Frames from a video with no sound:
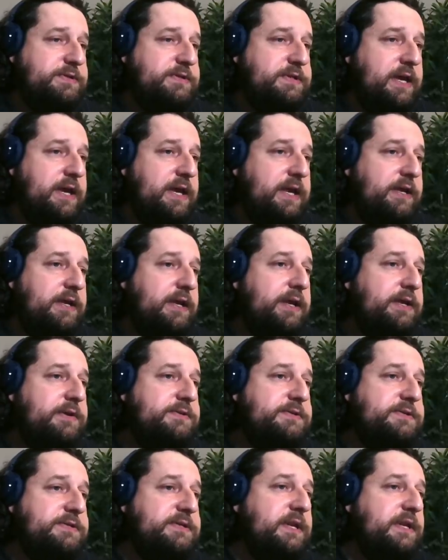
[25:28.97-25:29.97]
And I
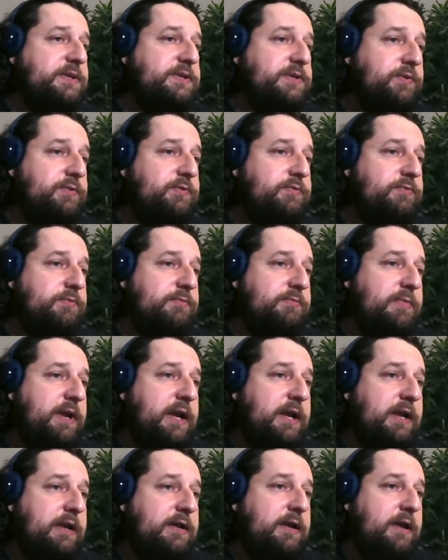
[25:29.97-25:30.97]
understand you've made,
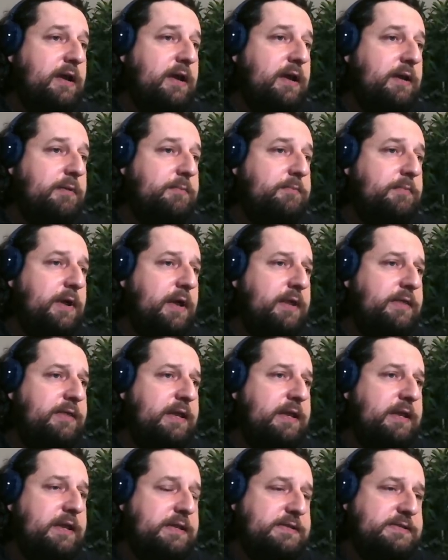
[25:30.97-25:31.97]
um, I think
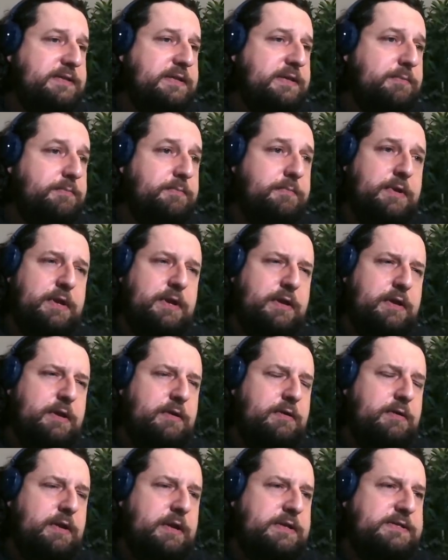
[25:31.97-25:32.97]
it's a
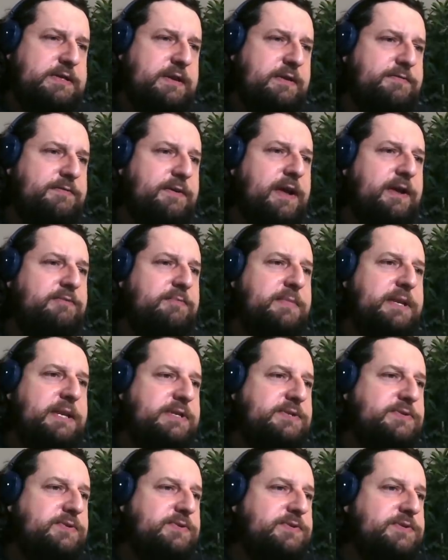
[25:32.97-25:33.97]
is it a five minute
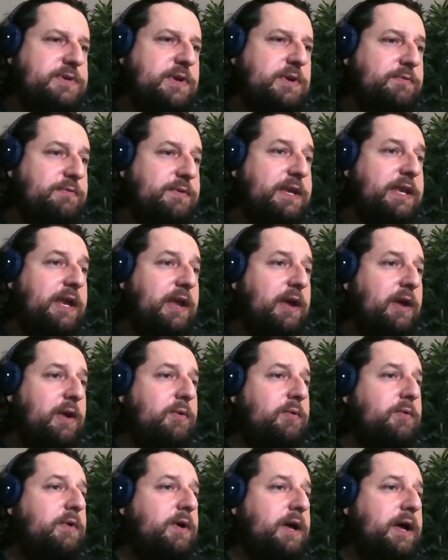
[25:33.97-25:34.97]
or so video
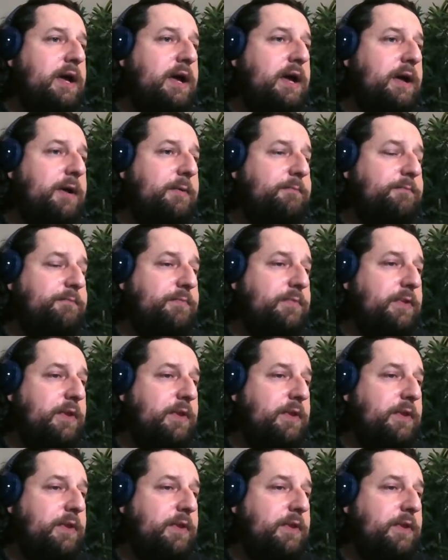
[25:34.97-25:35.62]
um, yes.